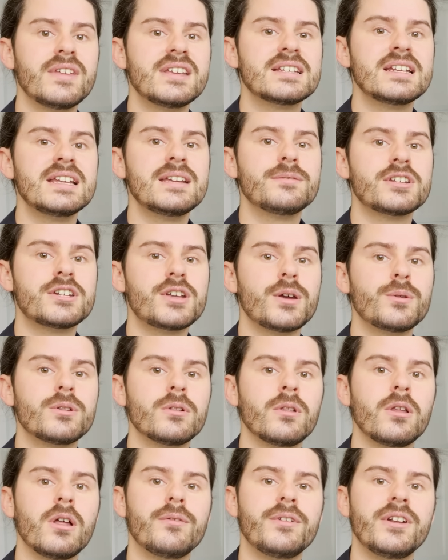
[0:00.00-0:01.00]
this leaves a
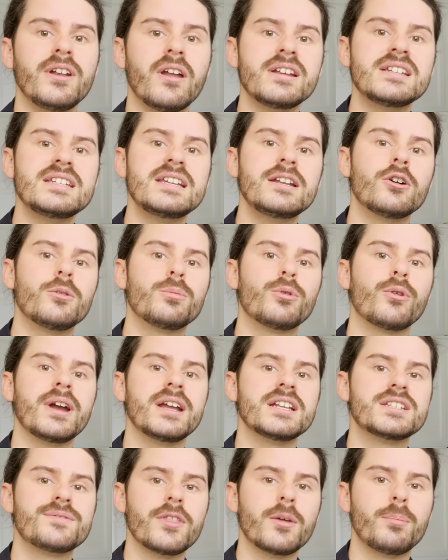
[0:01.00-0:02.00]
total of 19
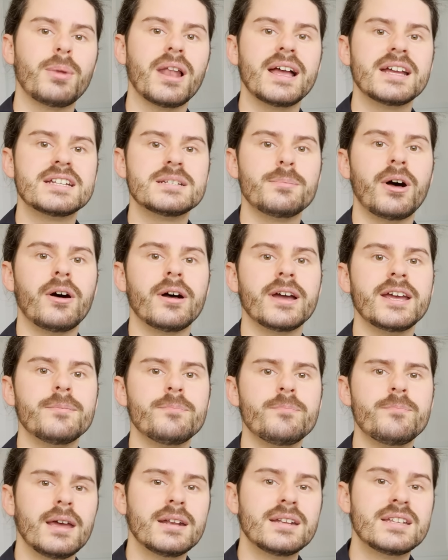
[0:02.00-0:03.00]
upgrades for the player to buy.
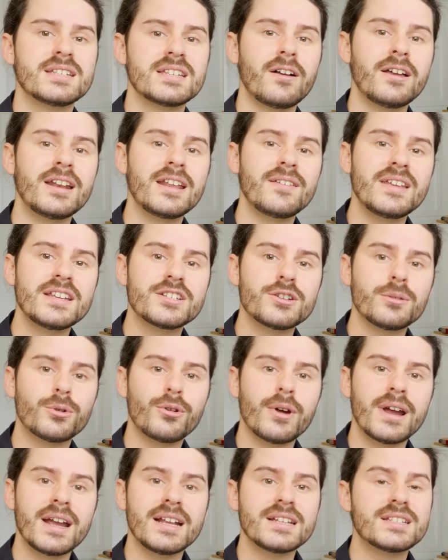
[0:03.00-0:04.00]
Designing these
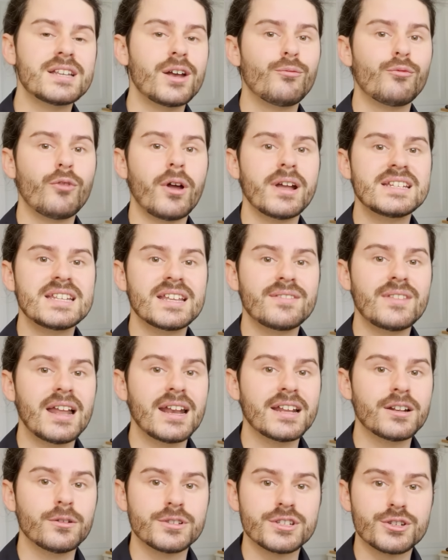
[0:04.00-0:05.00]
upgrades and writing their
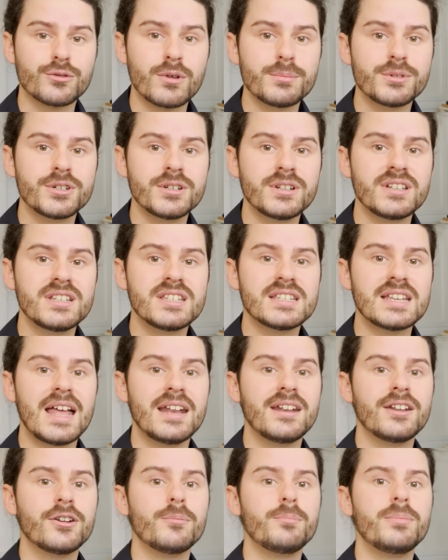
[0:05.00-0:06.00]
little descriptions
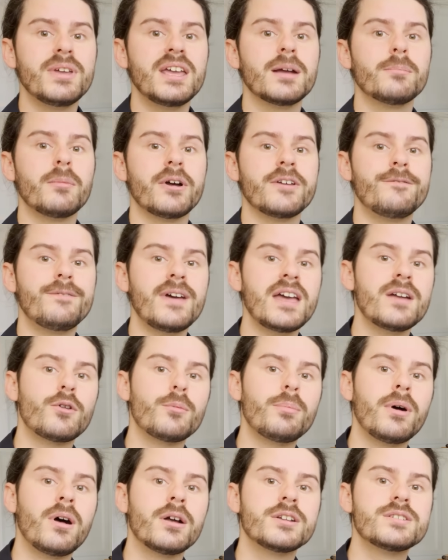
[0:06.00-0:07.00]
ended up being my
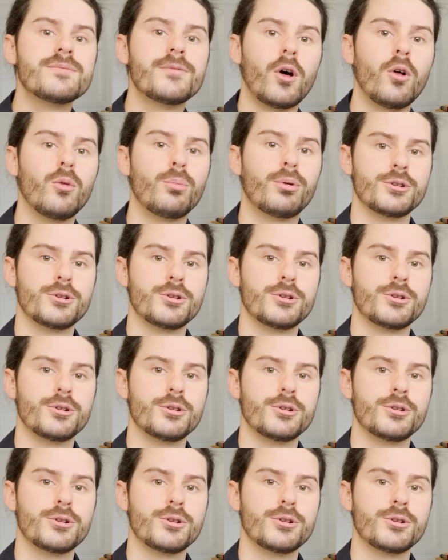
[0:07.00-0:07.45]
favourite part of the whole